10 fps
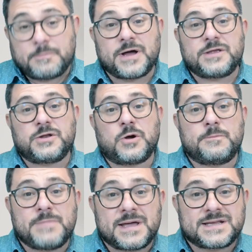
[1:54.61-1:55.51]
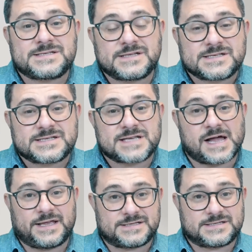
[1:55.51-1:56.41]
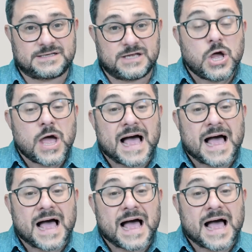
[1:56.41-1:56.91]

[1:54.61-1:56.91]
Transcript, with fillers: But, you know, medicine and science